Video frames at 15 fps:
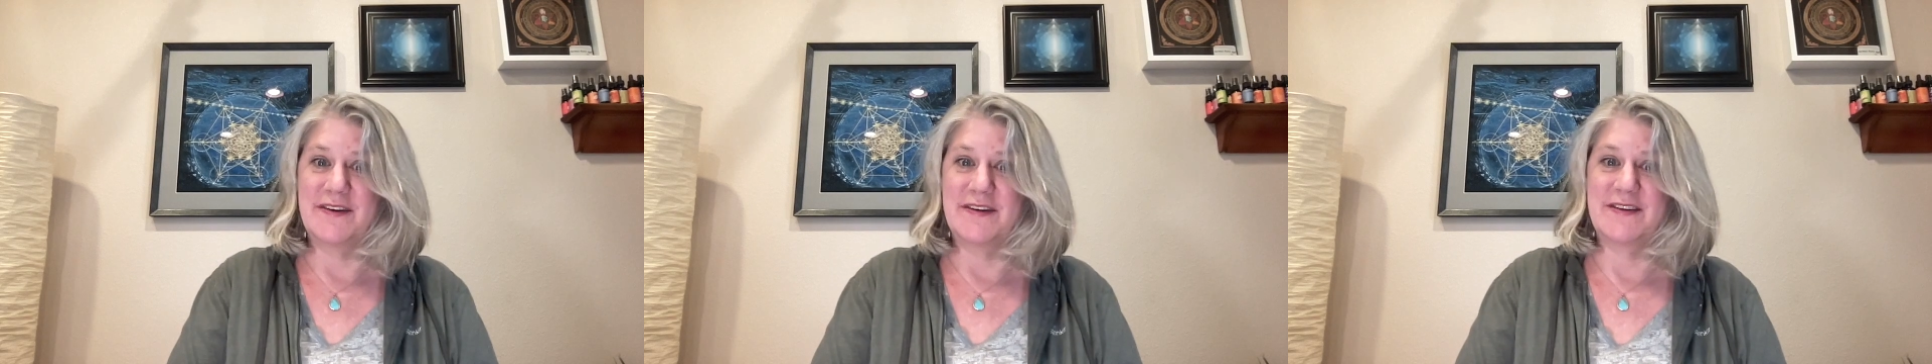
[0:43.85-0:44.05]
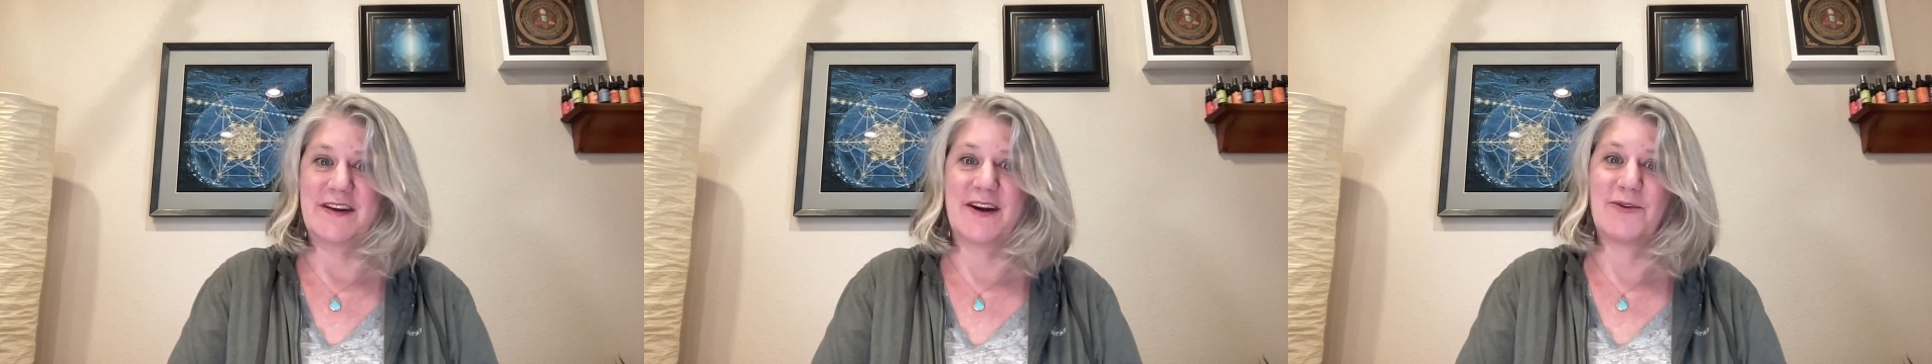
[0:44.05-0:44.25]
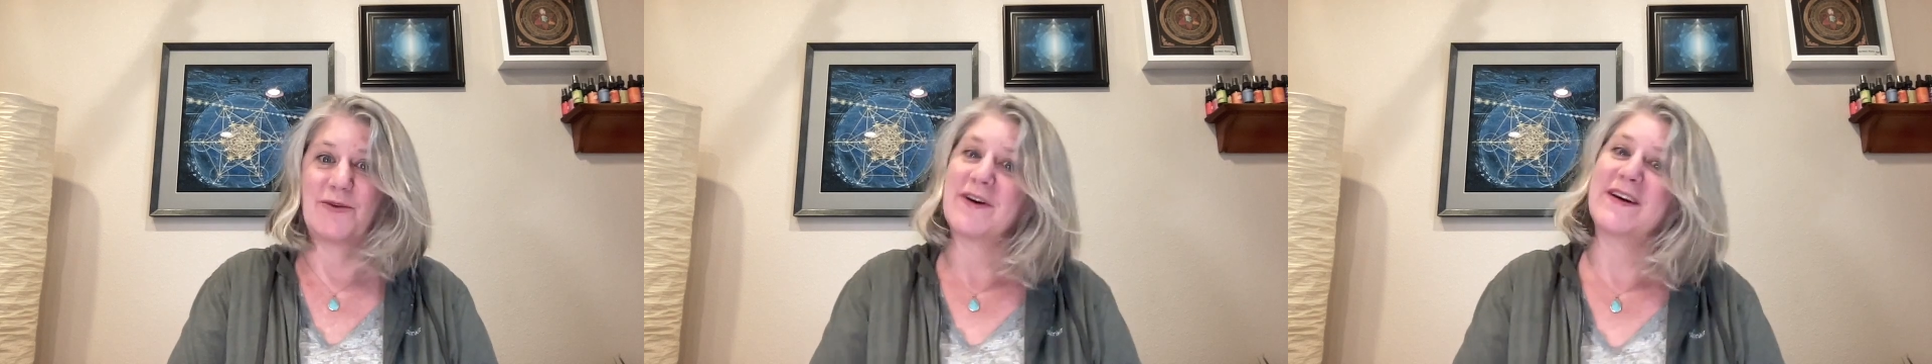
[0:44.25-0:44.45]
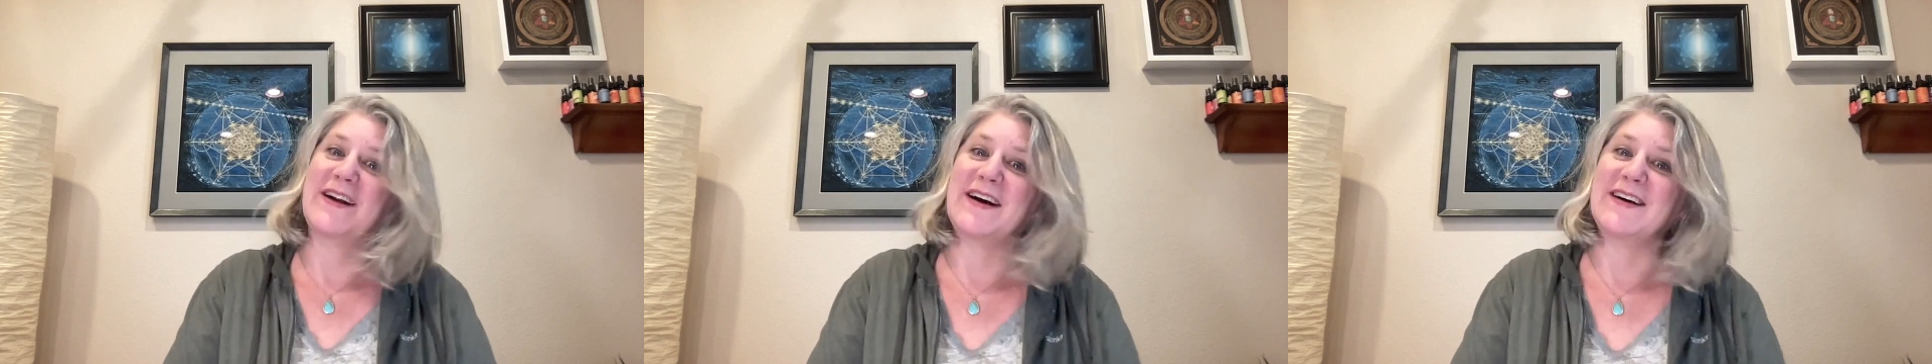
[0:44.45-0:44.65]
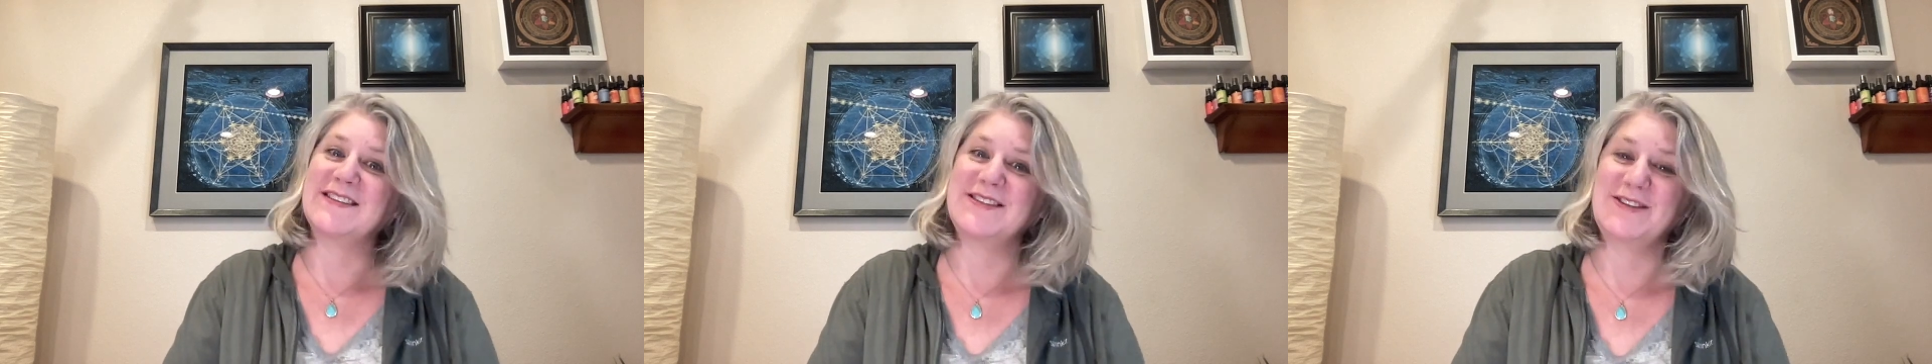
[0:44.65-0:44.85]
not
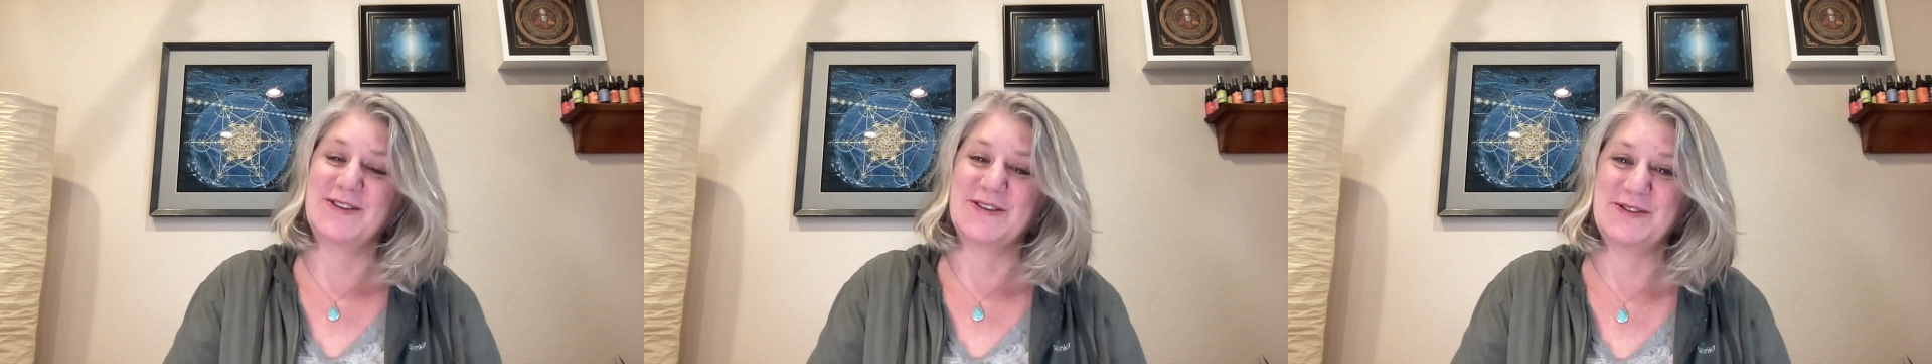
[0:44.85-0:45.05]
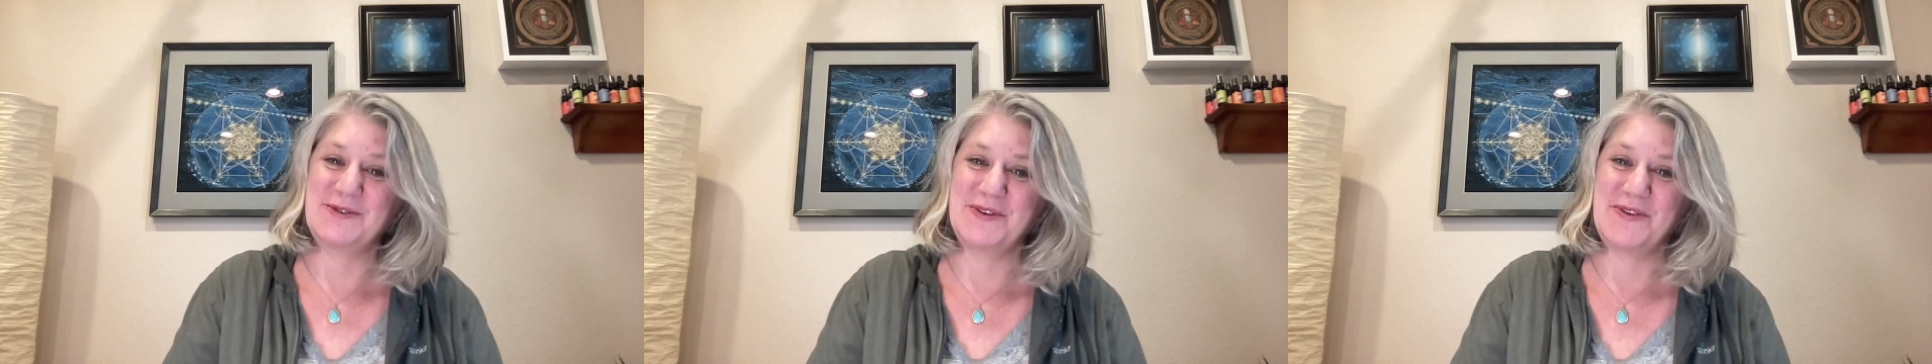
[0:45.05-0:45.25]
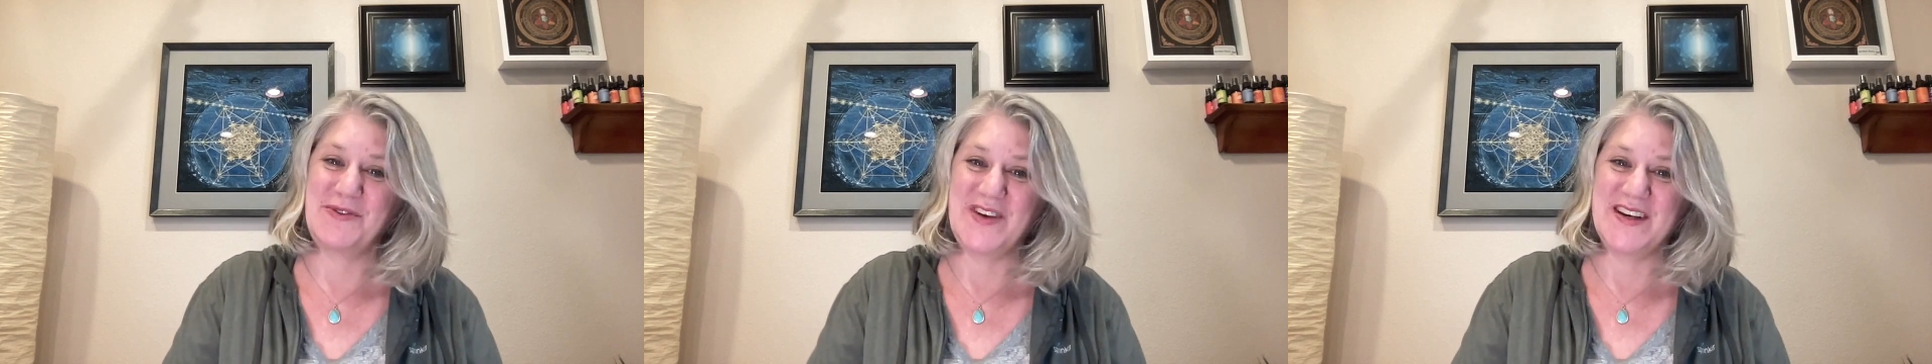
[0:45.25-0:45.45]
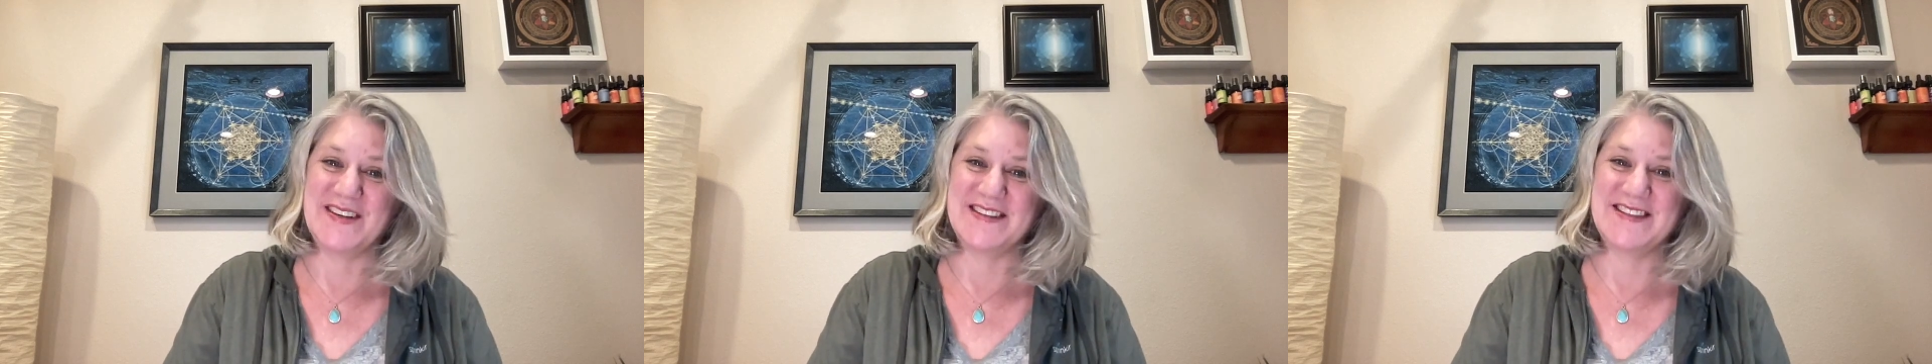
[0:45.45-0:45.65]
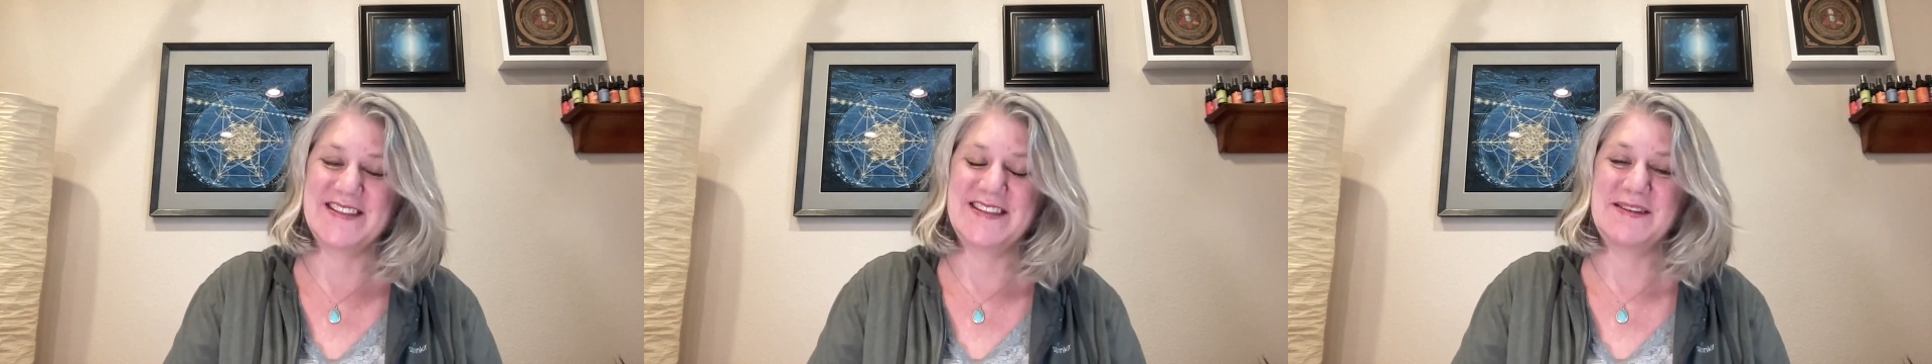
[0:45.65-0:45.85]
organized your intuitive
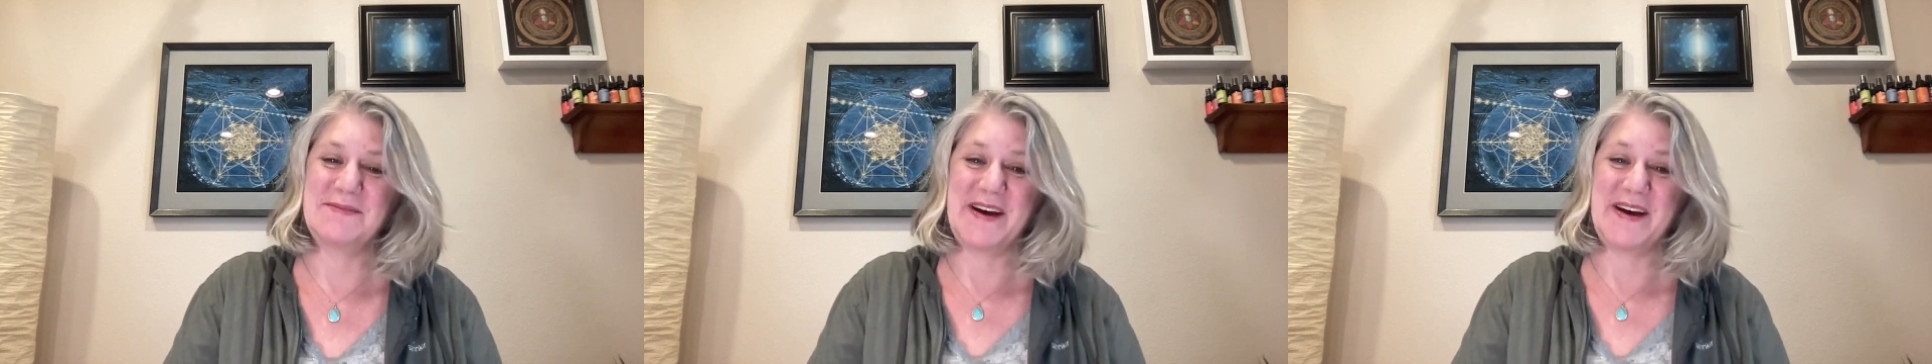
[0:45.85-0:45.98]
fields to